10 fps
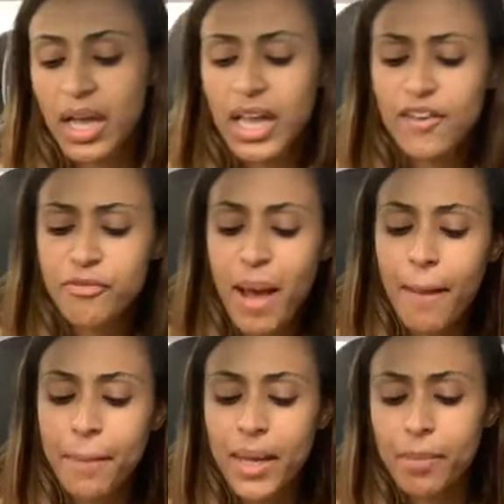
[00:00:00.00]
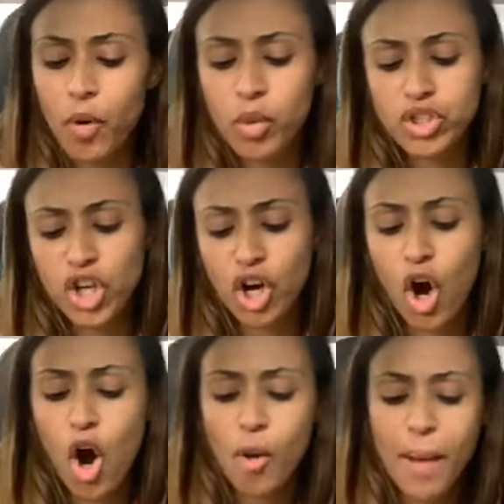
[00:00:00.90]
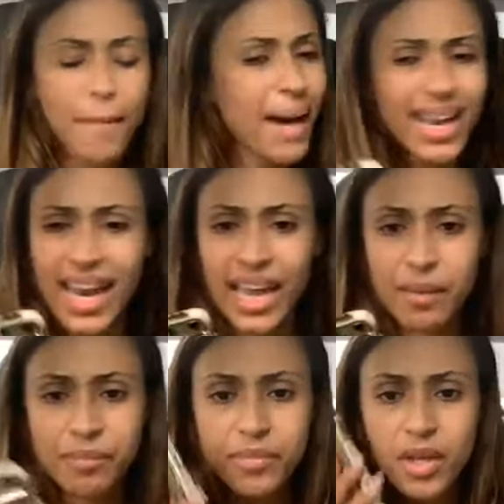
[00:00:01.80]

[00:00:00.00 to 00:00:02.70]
If my people, which are called by my name,